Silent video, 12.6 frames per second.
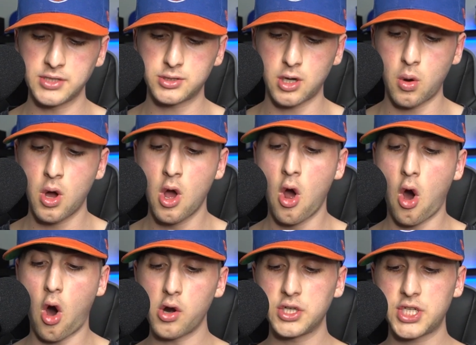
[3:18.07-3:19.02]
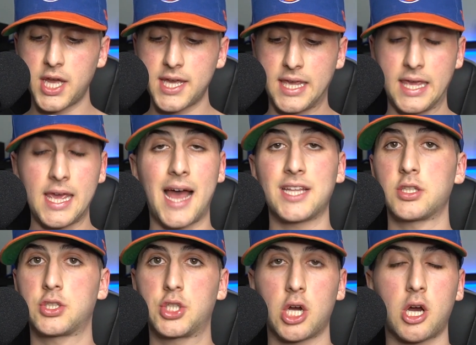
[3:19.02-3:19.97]
So RJ, he had
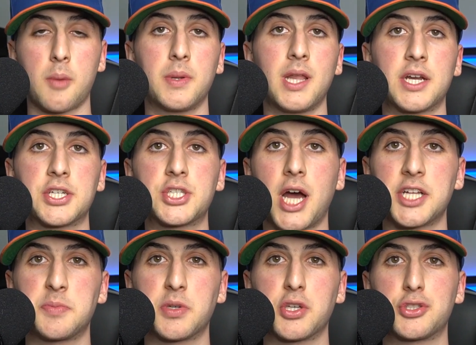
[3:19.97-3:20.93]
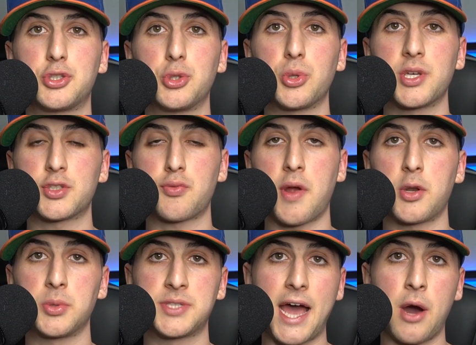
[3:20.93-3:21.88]
to chuck up a lot of shots because Julius
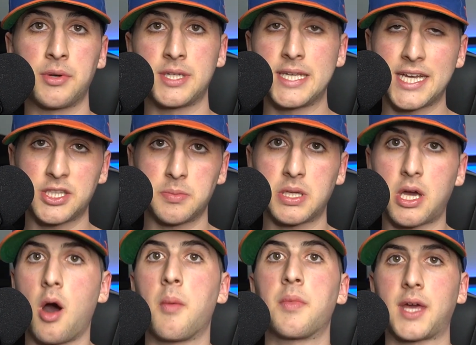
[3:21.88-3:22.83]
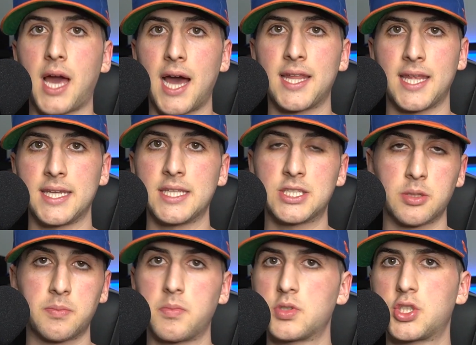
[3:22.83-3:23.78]
Randle's out and he had to become the guy that needs to